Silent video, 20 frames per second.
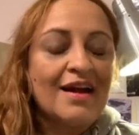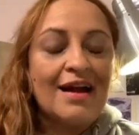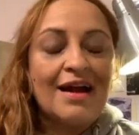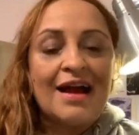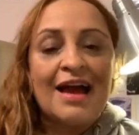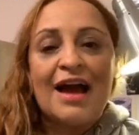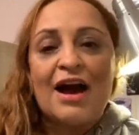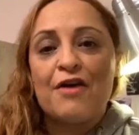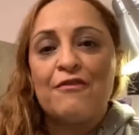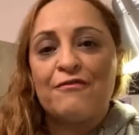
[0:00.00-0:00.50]

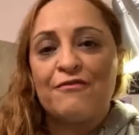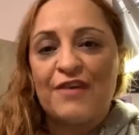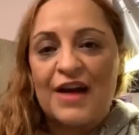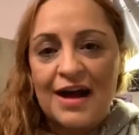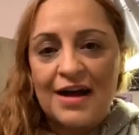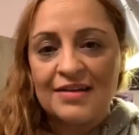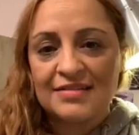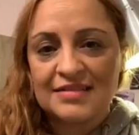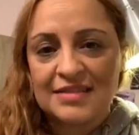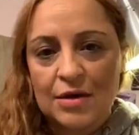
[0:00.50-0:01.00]
how
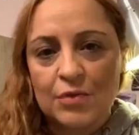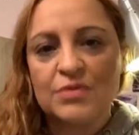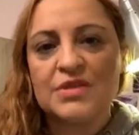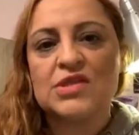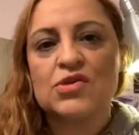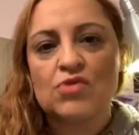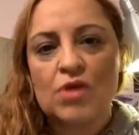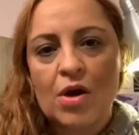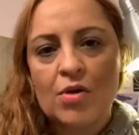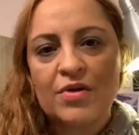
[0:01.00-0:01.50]
fast I was
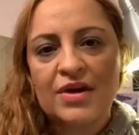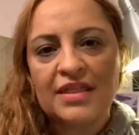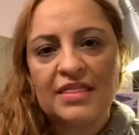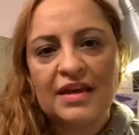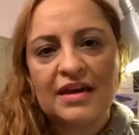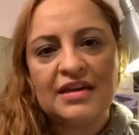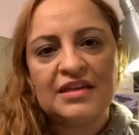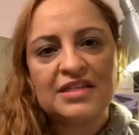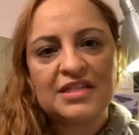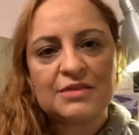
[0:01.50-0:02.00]
growing,
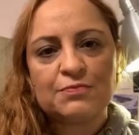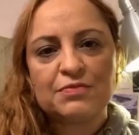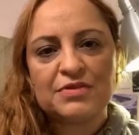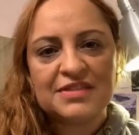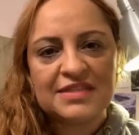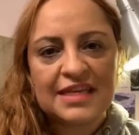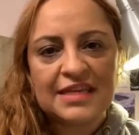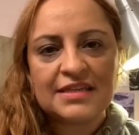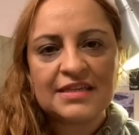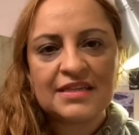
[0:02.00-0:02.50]
that it just
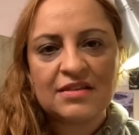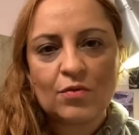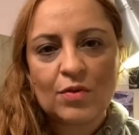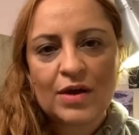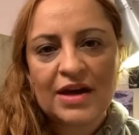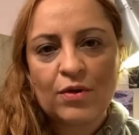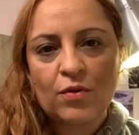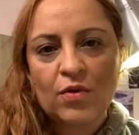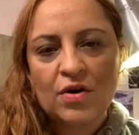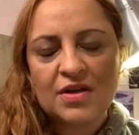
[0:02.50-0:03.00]
presented the
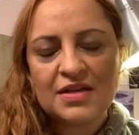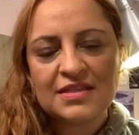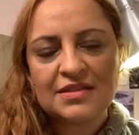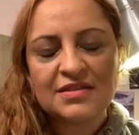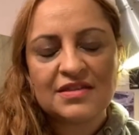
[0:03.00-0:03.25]
way it was.